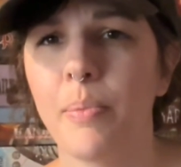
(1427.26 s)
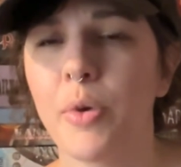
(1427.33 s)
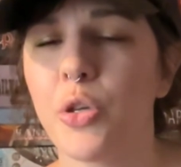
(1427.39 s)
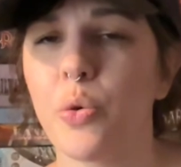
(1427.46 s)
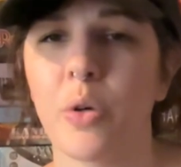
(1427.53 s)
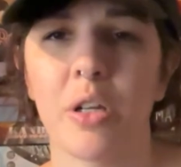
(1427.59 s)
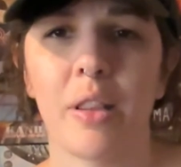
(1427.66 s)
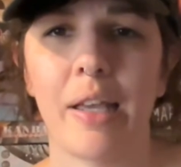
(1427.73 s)

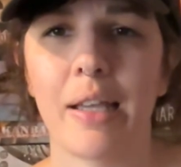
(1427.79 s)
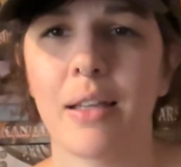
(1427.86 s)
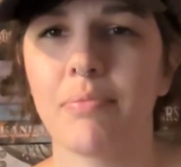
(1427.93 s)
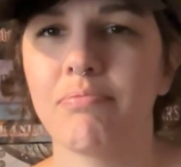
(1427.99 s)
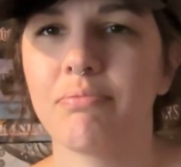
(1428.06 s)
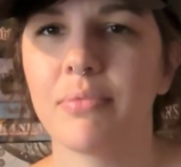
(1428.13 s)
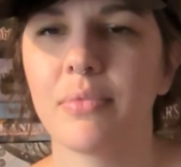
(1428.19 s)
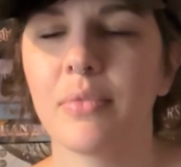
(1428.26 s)
you are
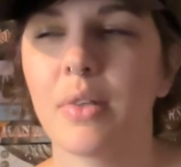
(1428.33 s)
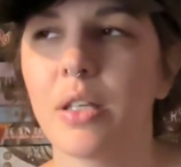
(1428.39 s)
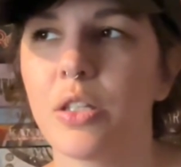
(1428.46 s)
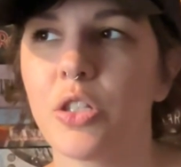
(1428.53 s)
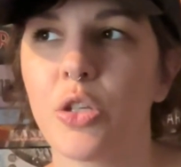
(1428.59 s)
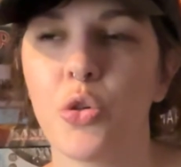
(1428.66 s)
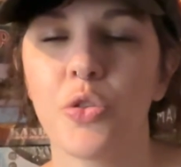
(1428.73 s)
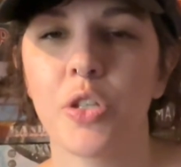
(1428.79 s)

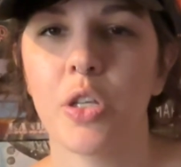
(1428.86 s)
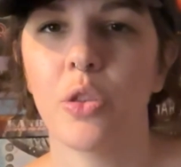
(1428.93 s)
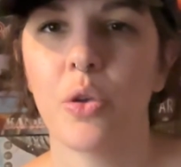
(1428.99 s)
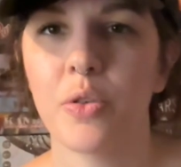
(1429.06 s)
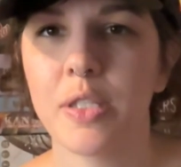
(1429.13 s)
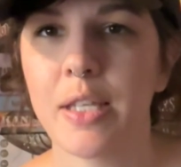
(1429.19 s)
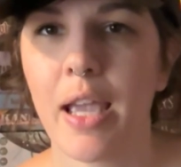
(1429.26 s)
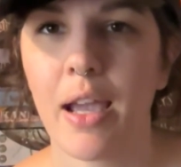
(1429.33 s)
using
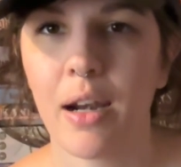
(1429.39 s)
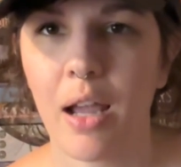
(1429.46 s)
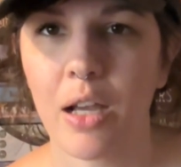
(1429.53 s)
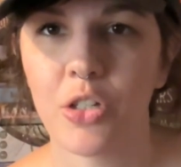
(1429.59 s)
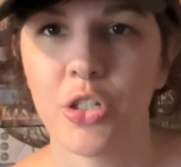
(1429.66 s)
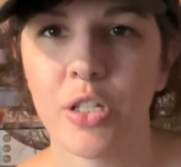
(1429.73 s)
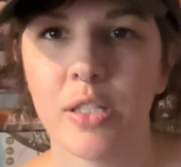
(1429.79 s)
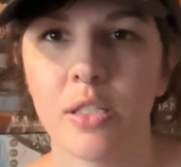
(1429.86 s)
those scan
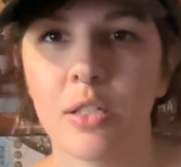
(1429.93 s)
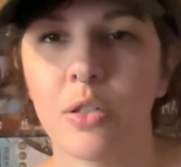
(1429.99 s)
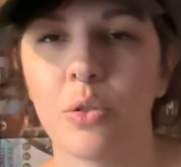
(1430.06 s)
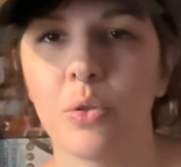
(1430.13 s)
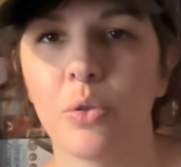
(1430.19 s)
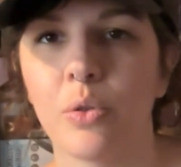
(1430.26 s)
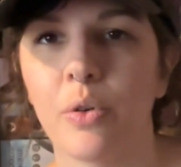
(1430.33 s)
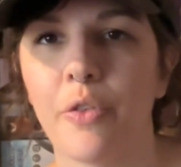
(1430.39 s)
actions
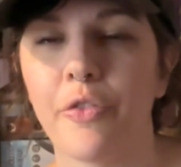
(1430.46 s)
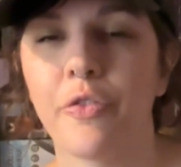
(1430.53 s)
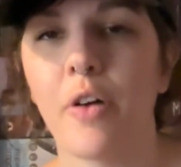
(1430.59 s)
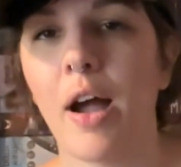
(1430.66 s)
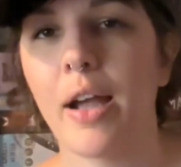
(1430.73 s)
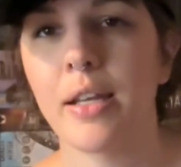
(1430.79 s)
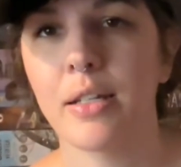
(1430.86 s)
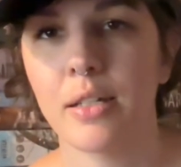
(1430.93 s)
to
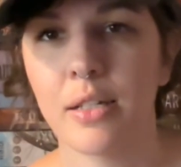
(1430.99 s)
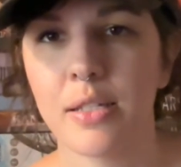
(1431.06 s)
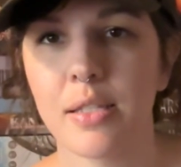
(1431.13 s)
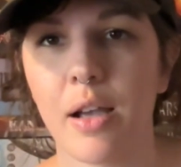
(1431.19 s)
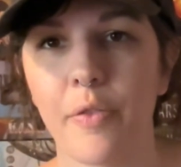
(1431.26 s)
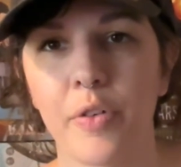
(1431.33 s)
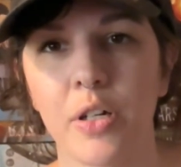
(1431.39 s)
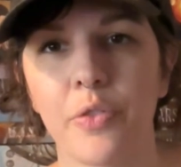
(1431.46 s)
find and
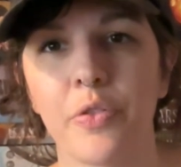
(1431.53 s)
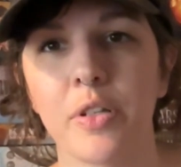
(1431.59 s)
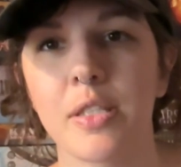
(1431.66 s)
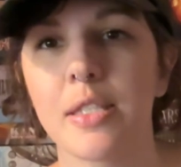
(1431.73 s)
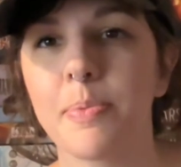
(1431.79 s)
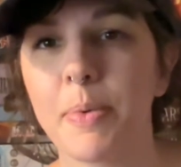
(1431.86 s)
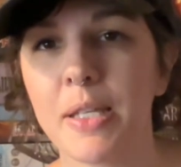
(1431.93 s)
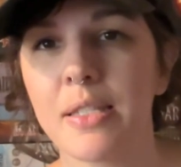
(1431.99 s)
discover different
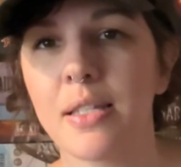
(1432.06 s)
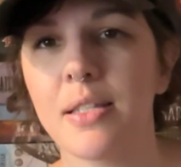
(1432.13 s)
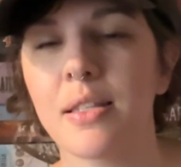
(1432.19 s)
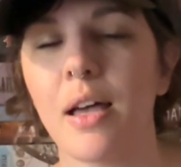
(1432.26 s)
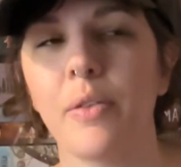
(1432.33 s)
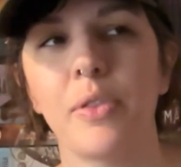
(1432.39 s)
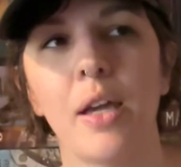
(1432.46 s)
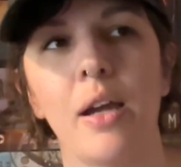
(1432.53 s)
species
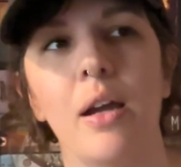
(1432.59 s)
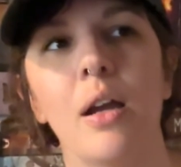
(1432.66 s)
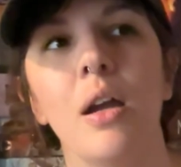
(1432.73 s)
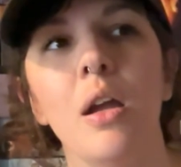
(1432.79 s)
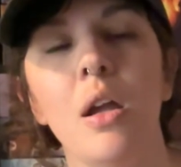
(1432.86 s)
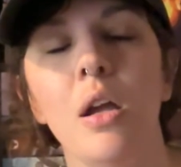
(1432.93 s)
out there.